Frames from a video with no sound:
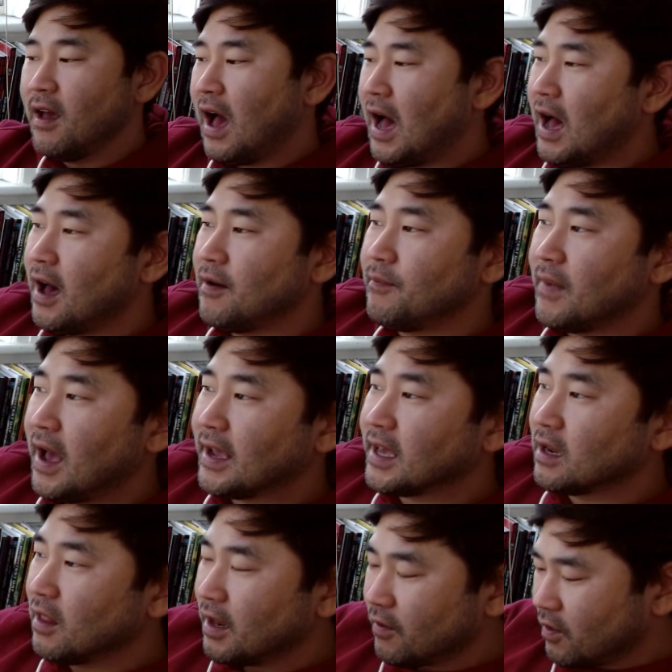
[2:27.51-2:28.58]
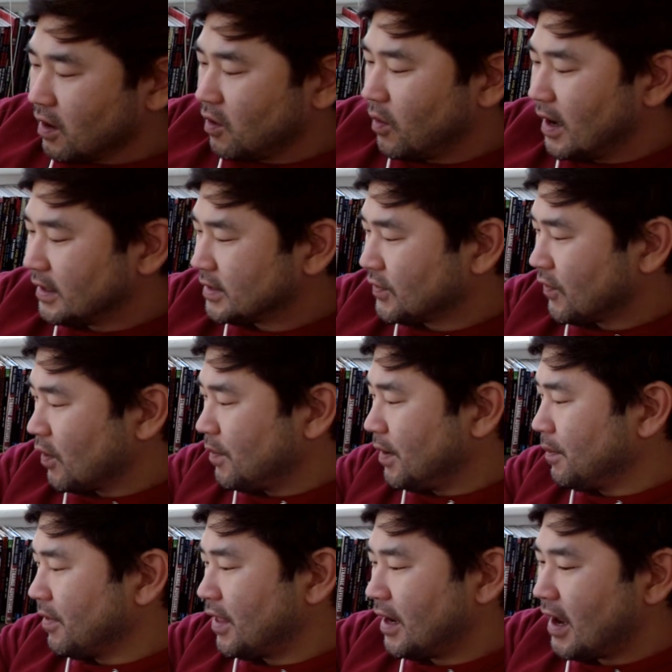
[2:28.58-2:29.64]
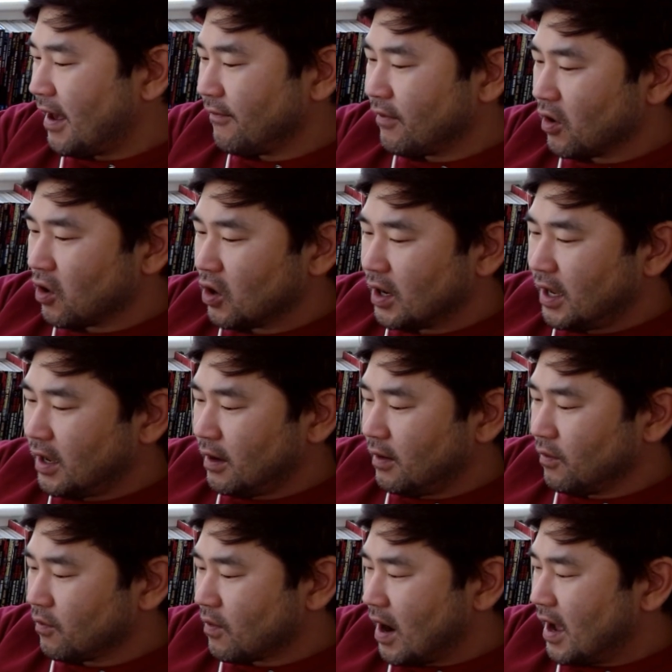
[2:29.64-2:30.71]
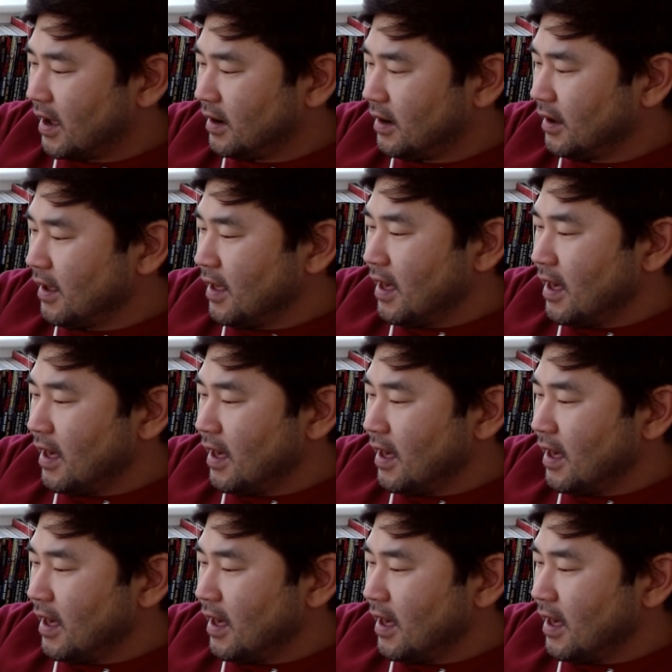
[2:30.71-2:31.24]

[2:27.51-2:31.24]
I get a lot of requests for people that I've already read.